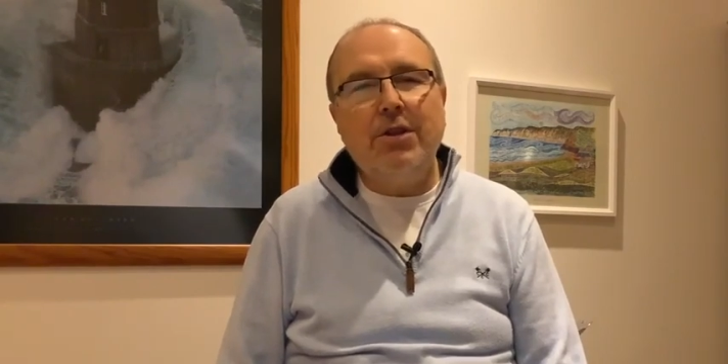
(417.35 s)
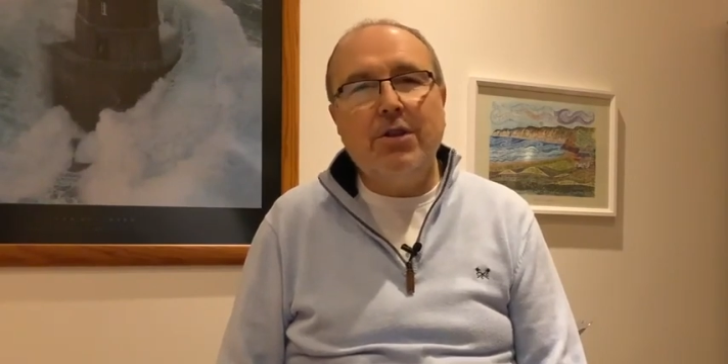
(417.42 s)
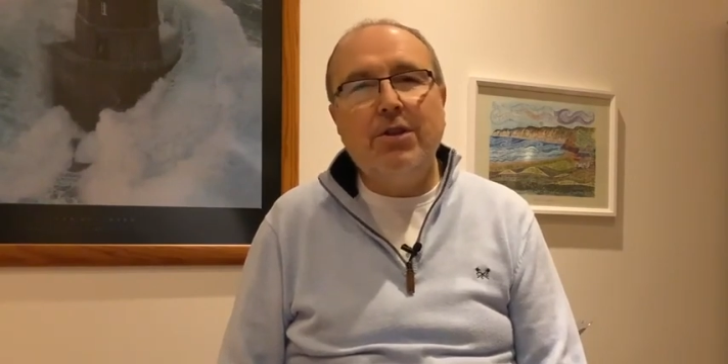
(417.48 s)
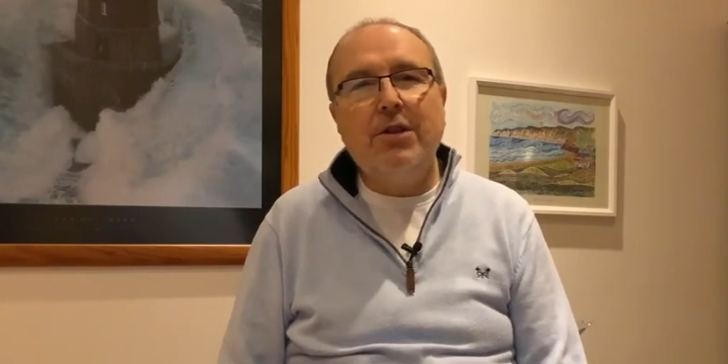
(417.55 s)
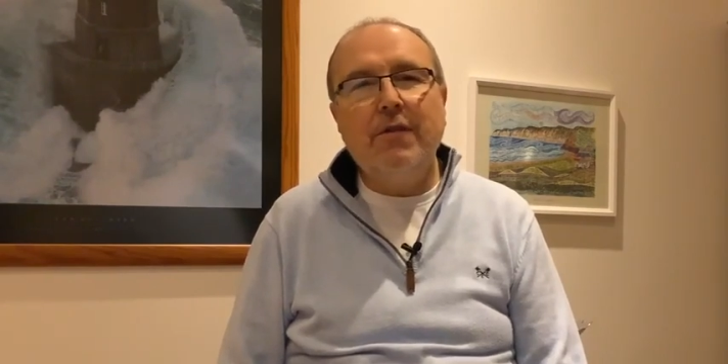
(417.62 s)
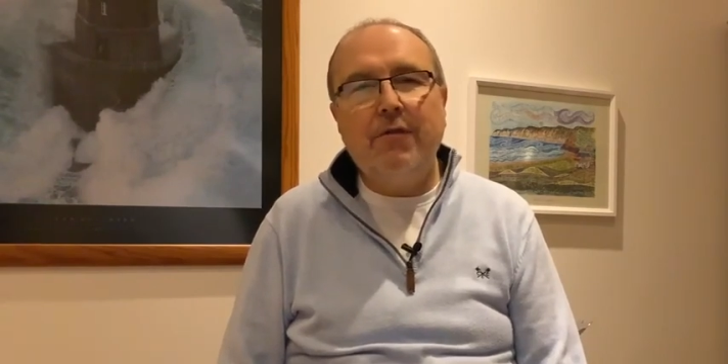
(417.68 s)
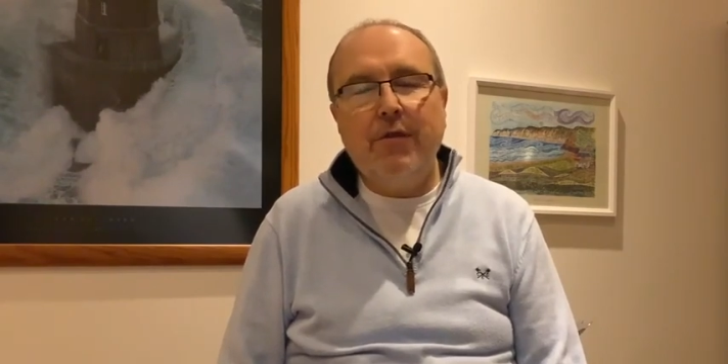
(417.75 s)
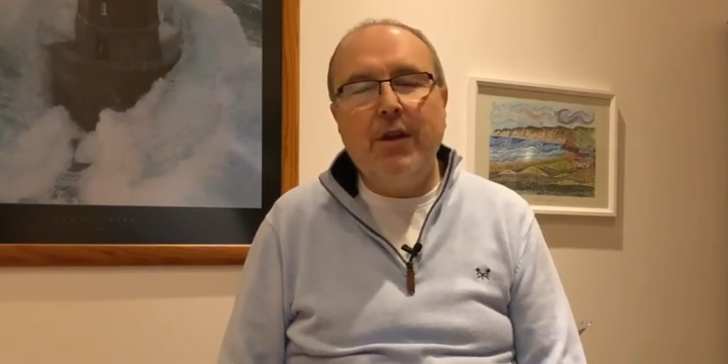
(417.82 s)
us
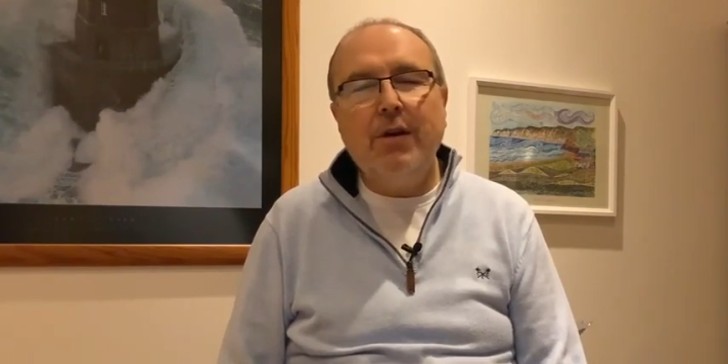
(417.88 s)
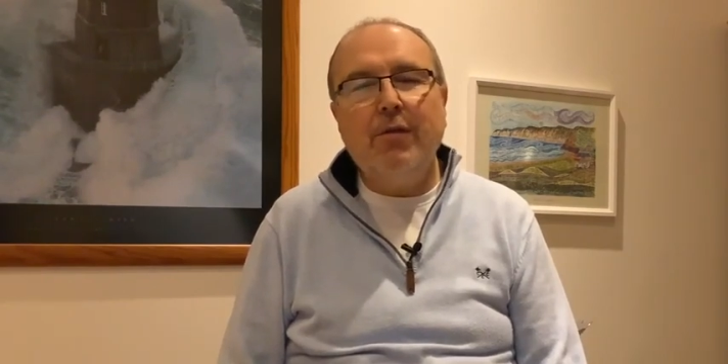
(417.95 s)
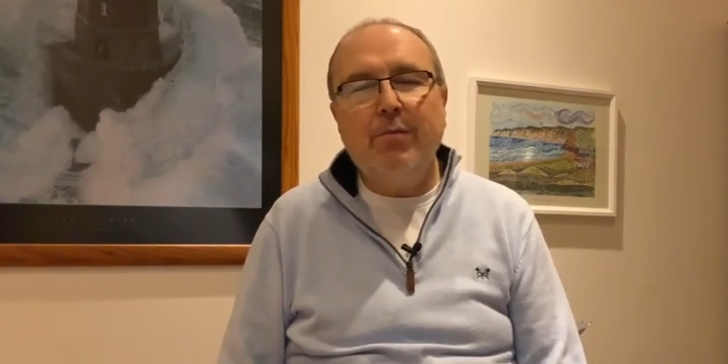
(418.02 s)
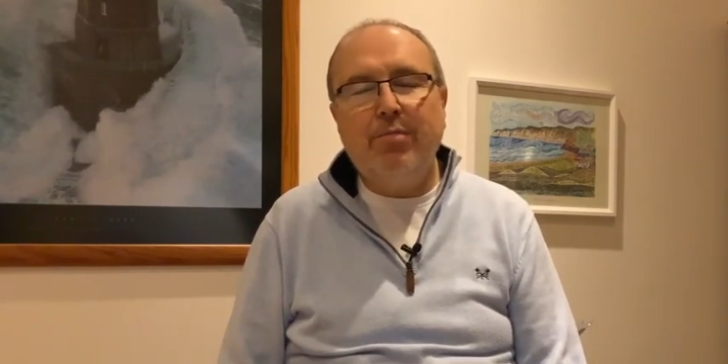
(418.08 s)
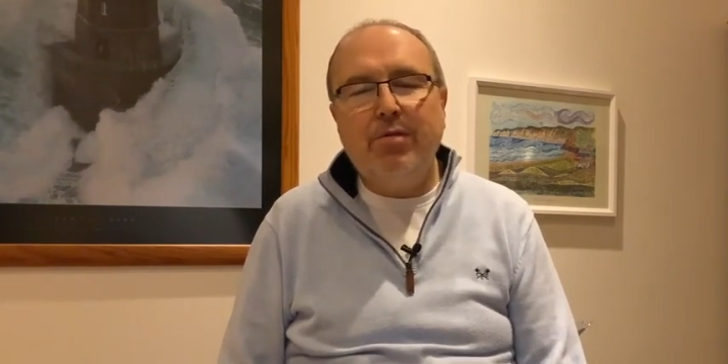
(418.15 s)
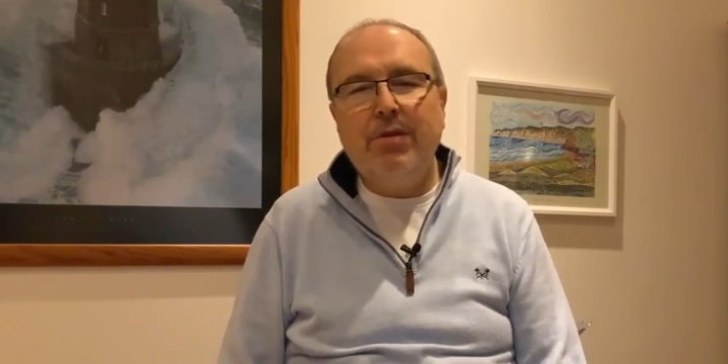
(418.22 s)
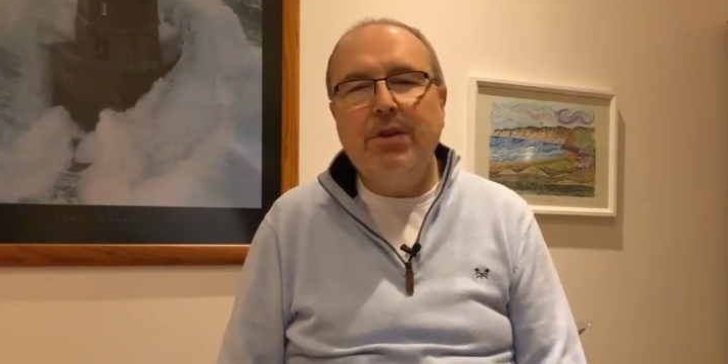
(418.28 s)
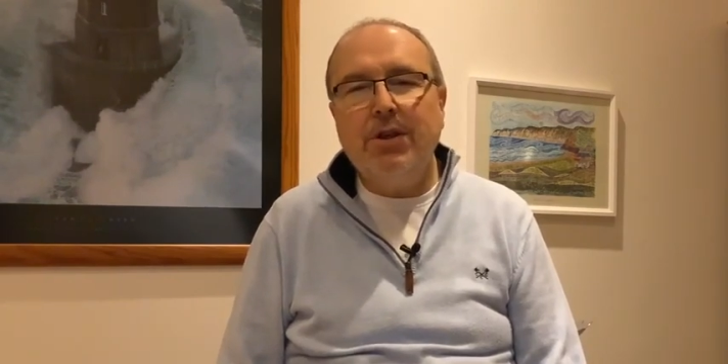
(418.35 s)
to feel
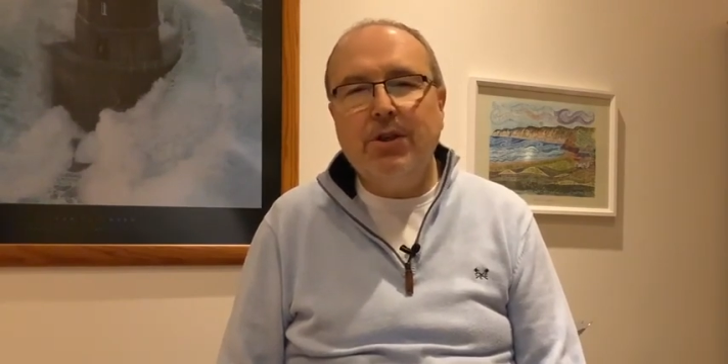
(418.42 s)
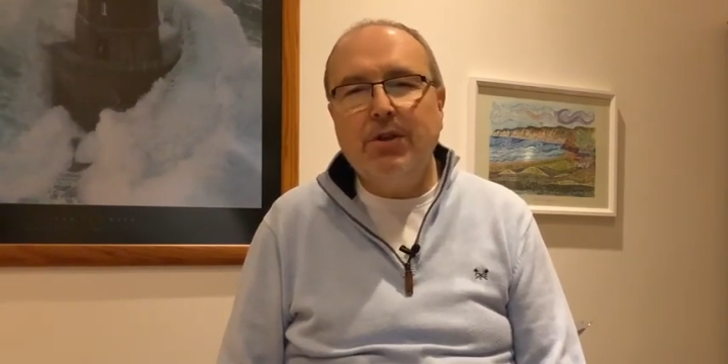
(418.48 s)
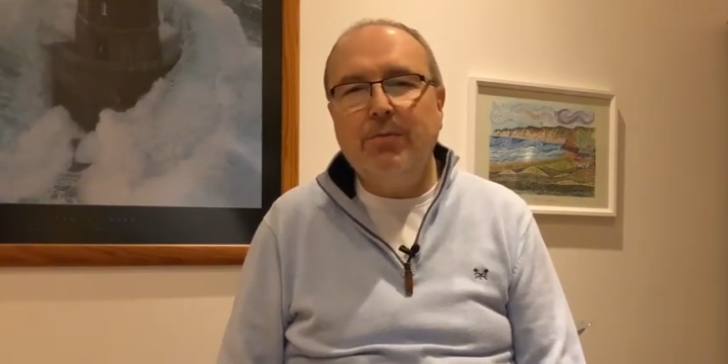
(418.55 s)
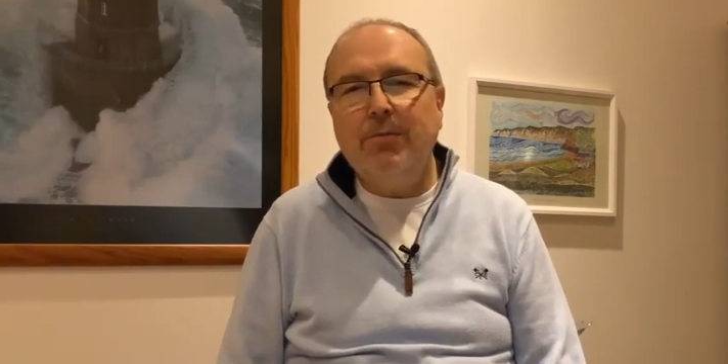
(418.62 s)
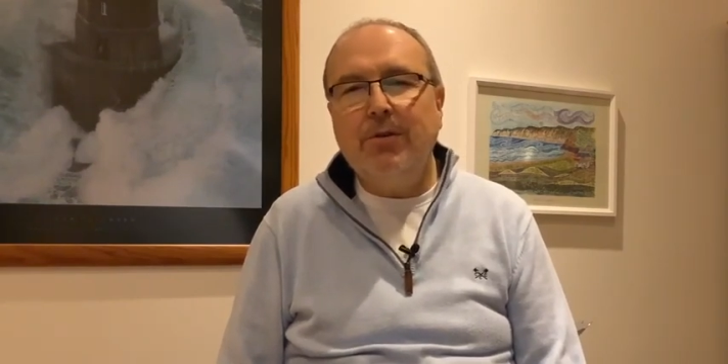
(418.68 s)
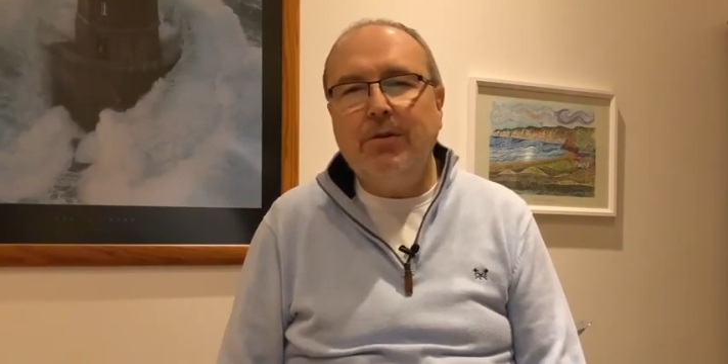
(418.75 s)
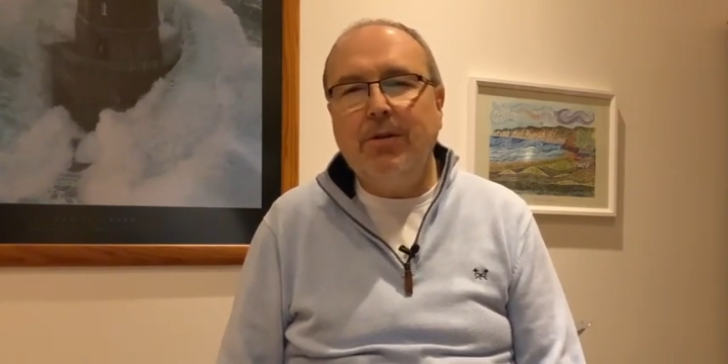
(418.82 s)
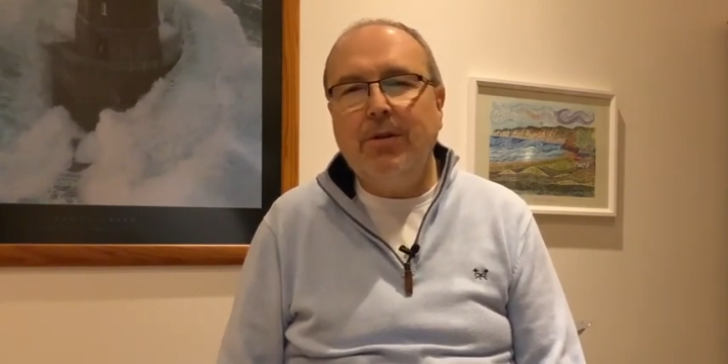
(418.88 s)
pretty
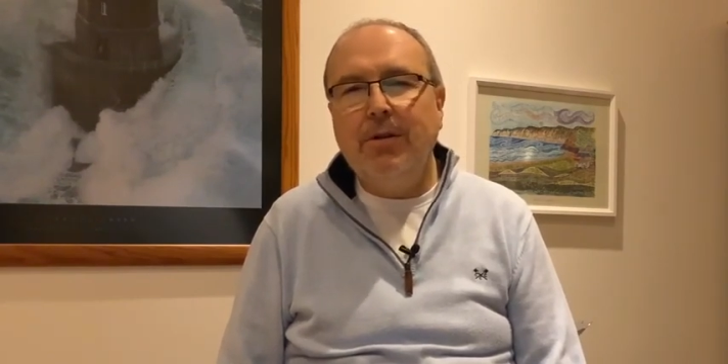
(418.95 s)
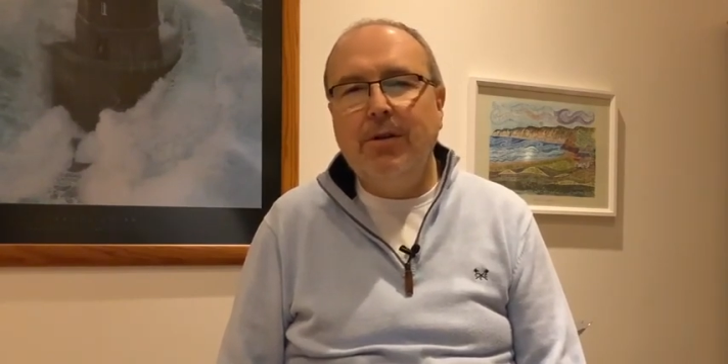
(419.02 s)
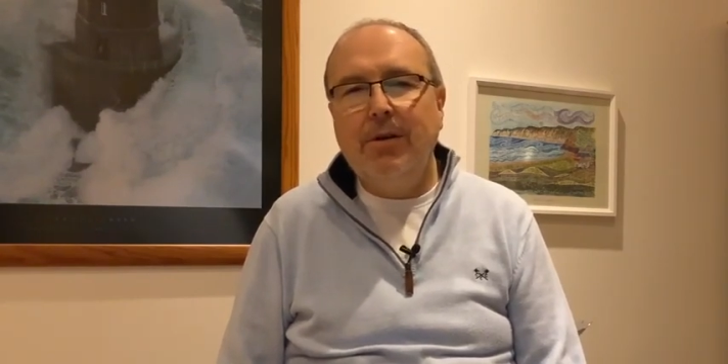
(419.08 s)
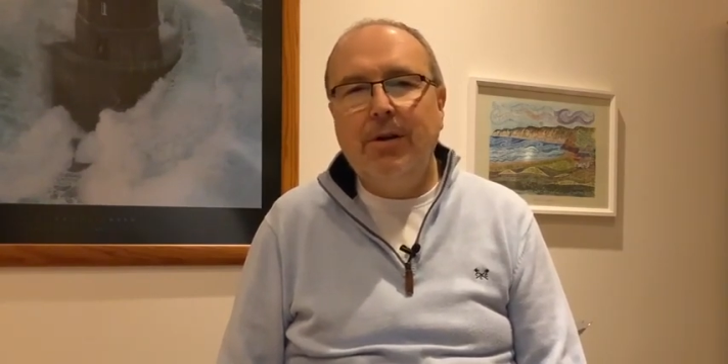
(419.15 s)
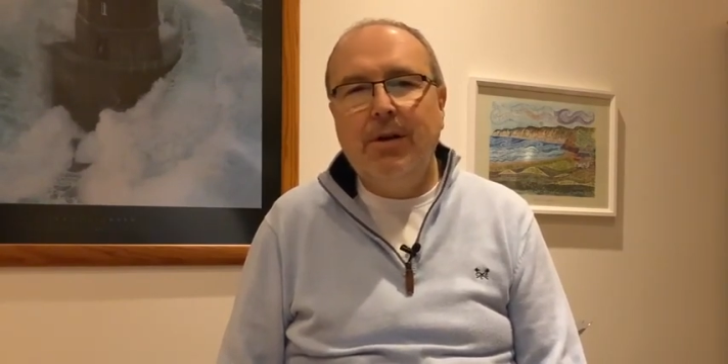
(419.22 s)
small.